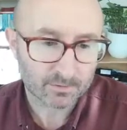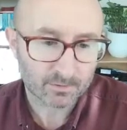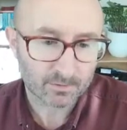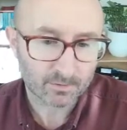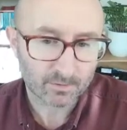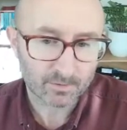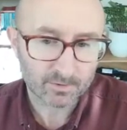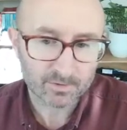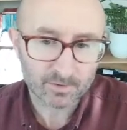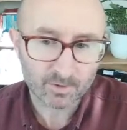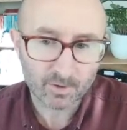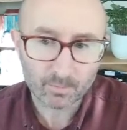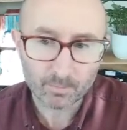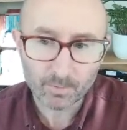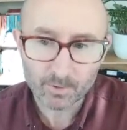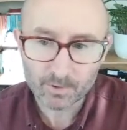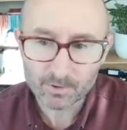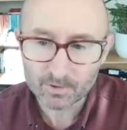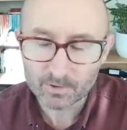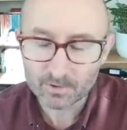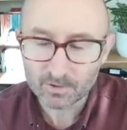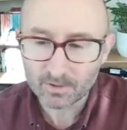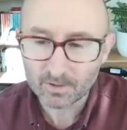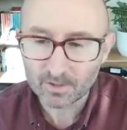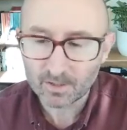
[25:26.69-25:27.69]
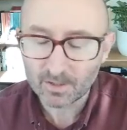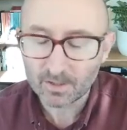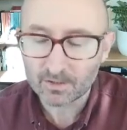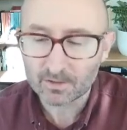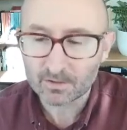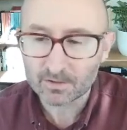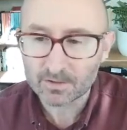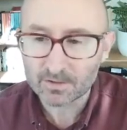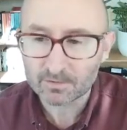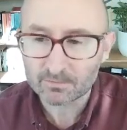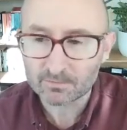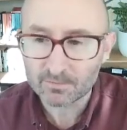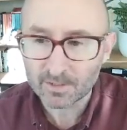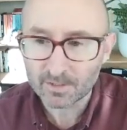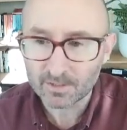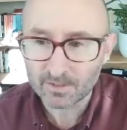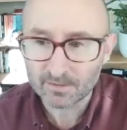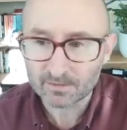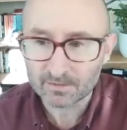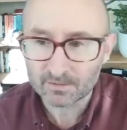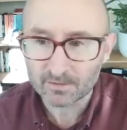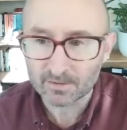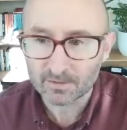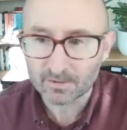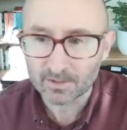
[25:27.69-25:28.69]
So there's an opportunity here to really
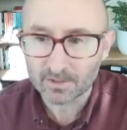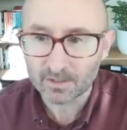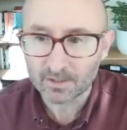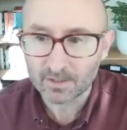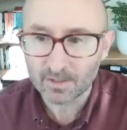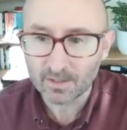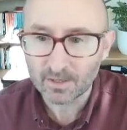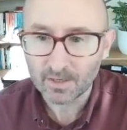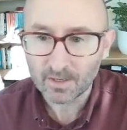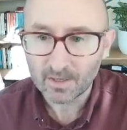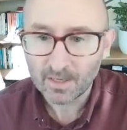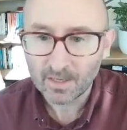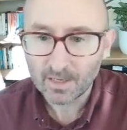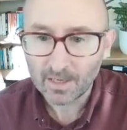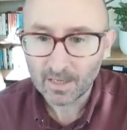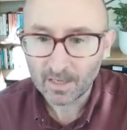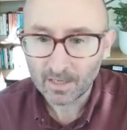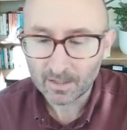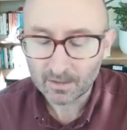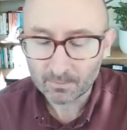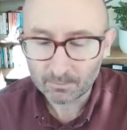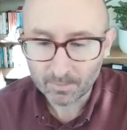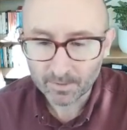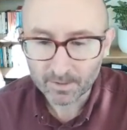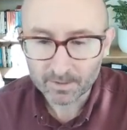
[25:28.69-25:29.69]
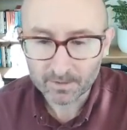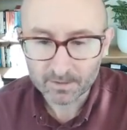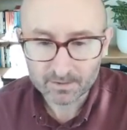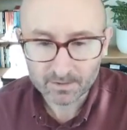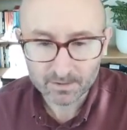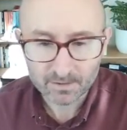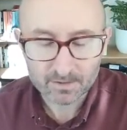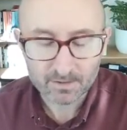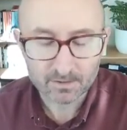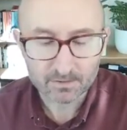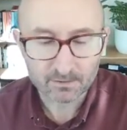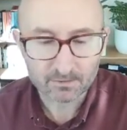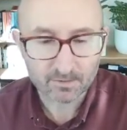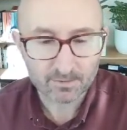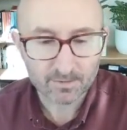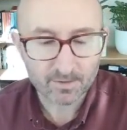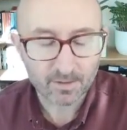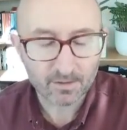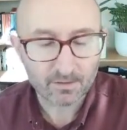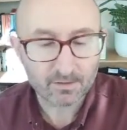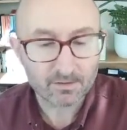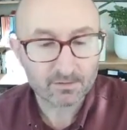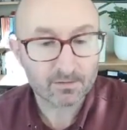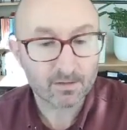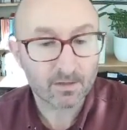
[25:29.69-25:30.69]
study in a bit of detail
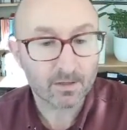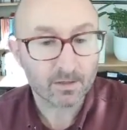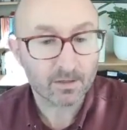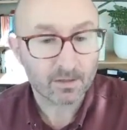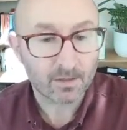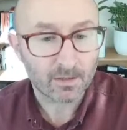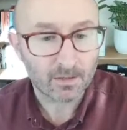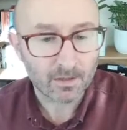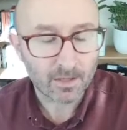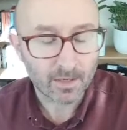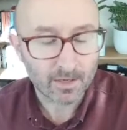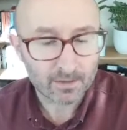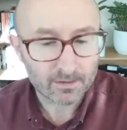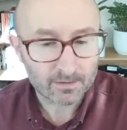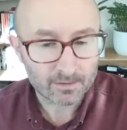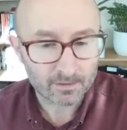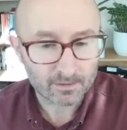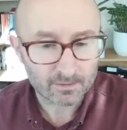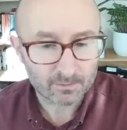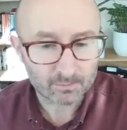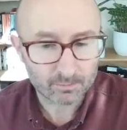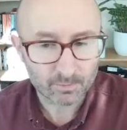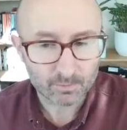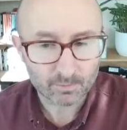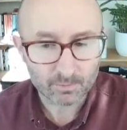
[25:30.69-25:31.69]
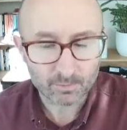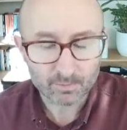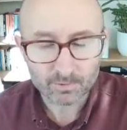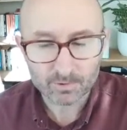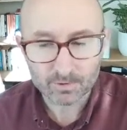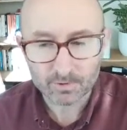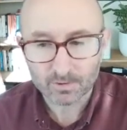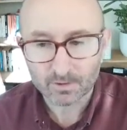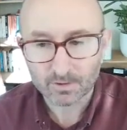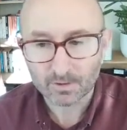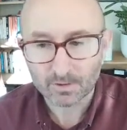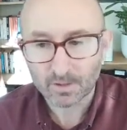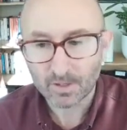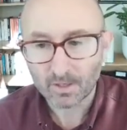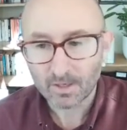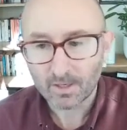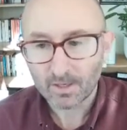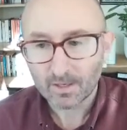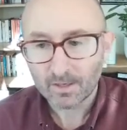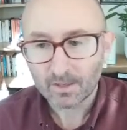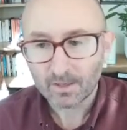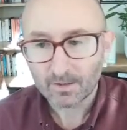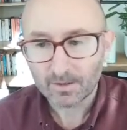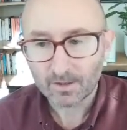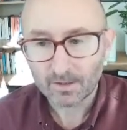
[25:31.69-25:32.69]
things like light exposure,
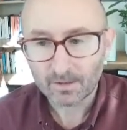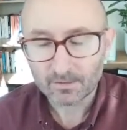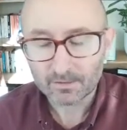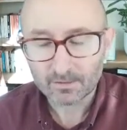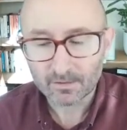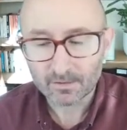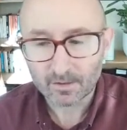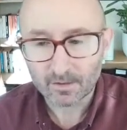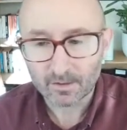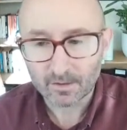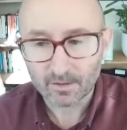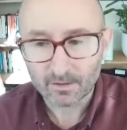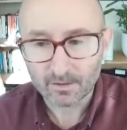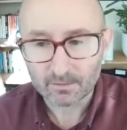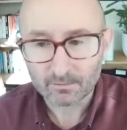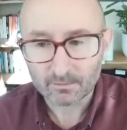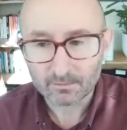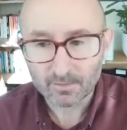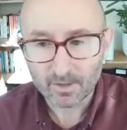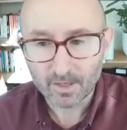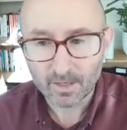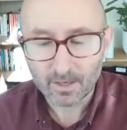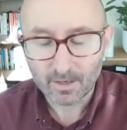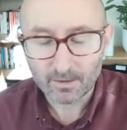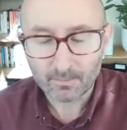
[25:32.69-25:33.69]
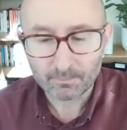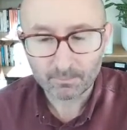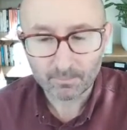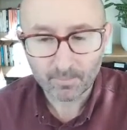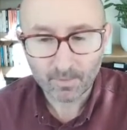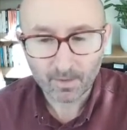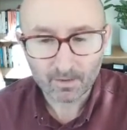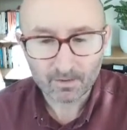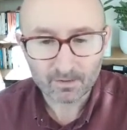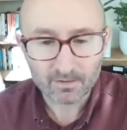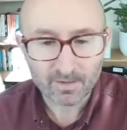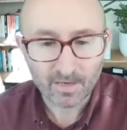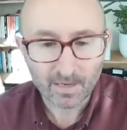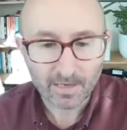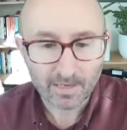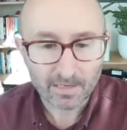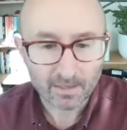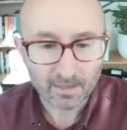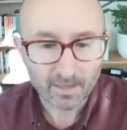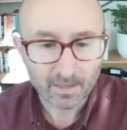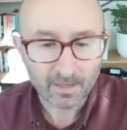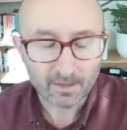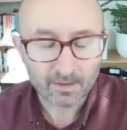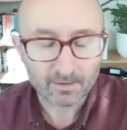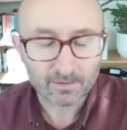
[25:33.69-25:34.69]
things like day
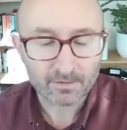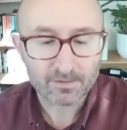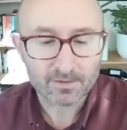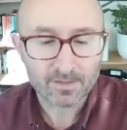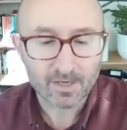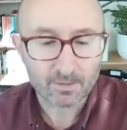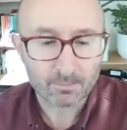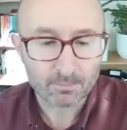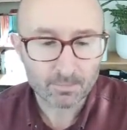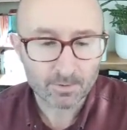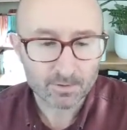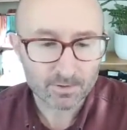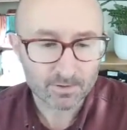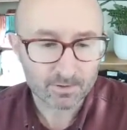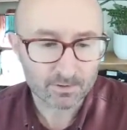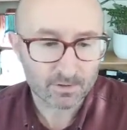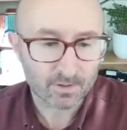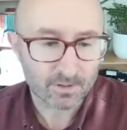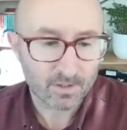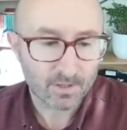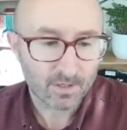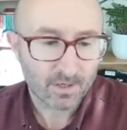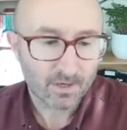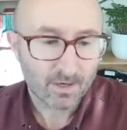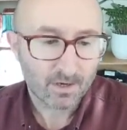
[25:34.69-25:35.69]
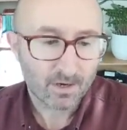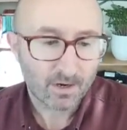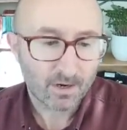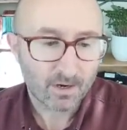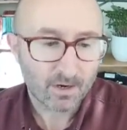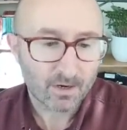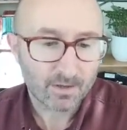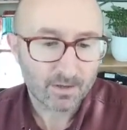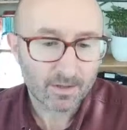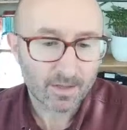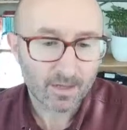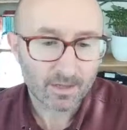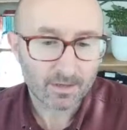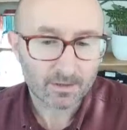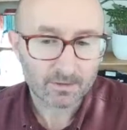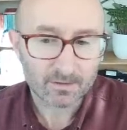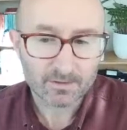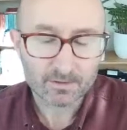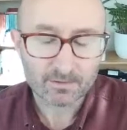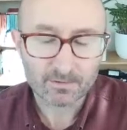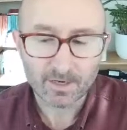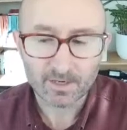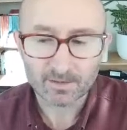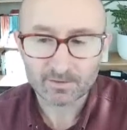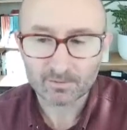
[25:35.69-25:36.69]
length, temperature, how that
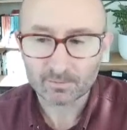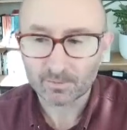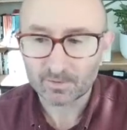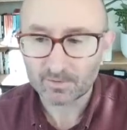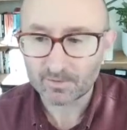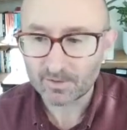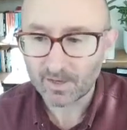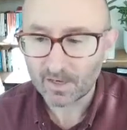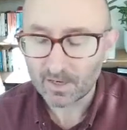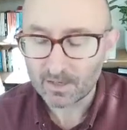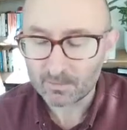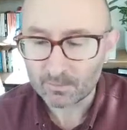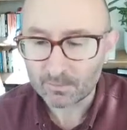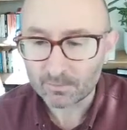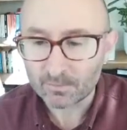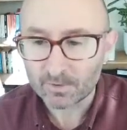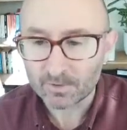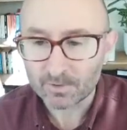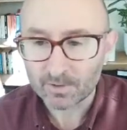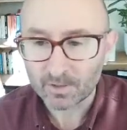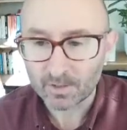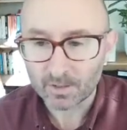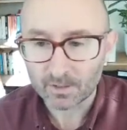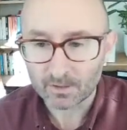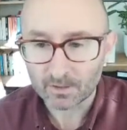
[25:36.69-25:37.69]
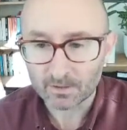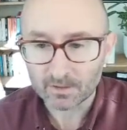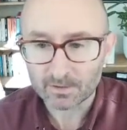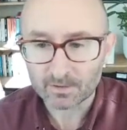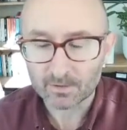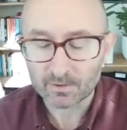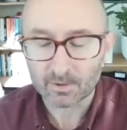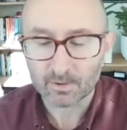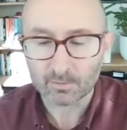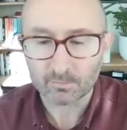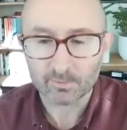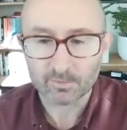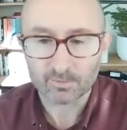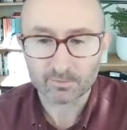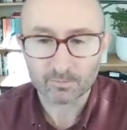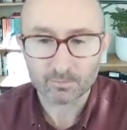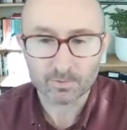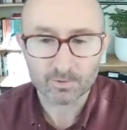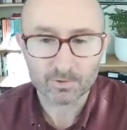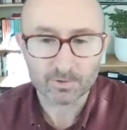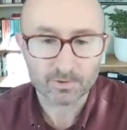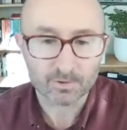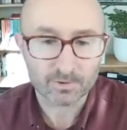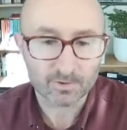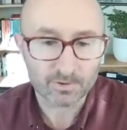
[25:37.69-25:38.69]
interacts with time of the year in terms of
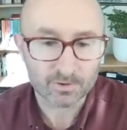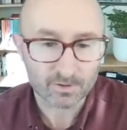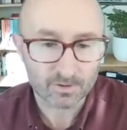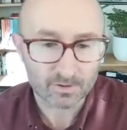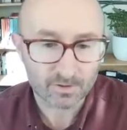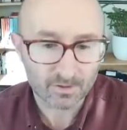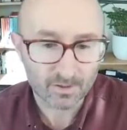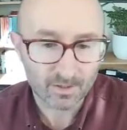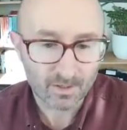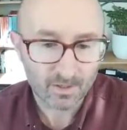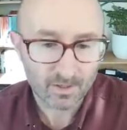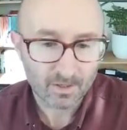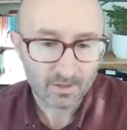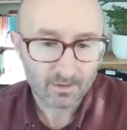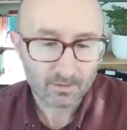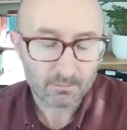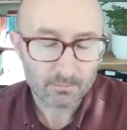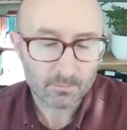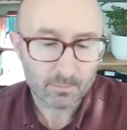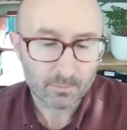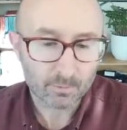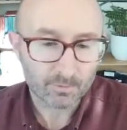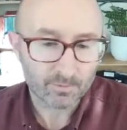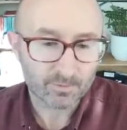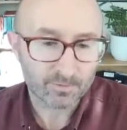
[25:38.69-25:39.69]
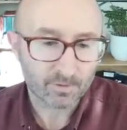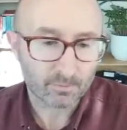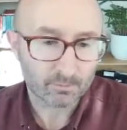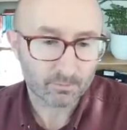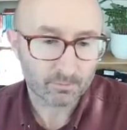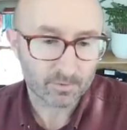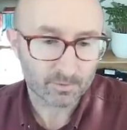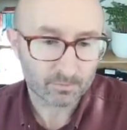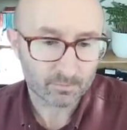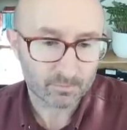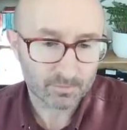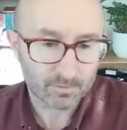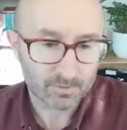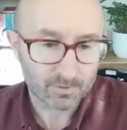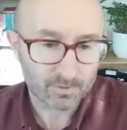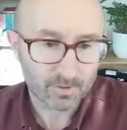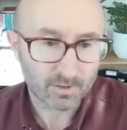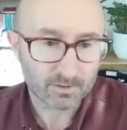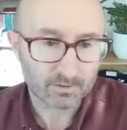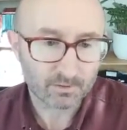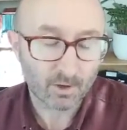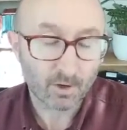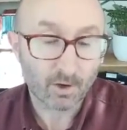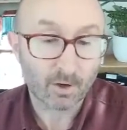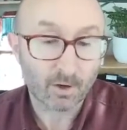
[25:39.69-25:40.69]
producing mood symptoms
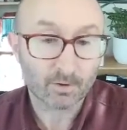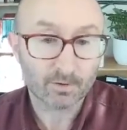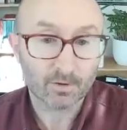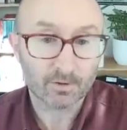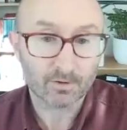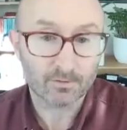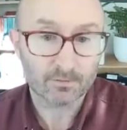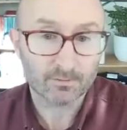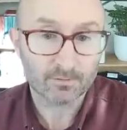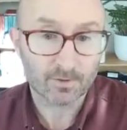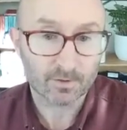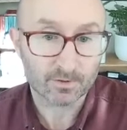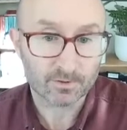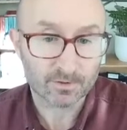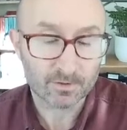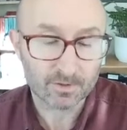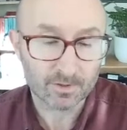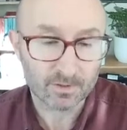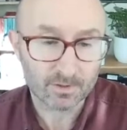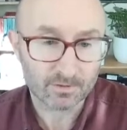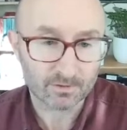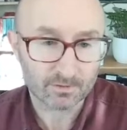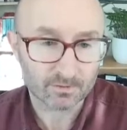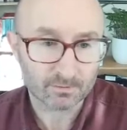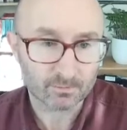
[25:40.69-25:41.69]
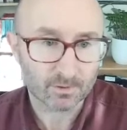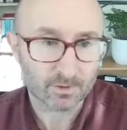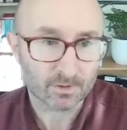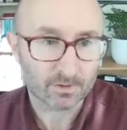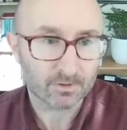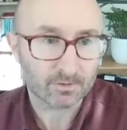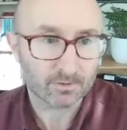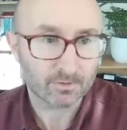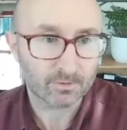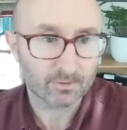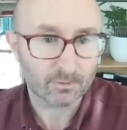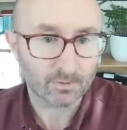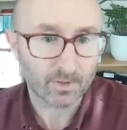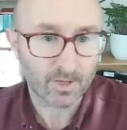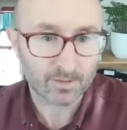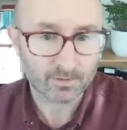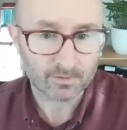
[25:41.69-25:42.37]
and cognitive functioning as well. So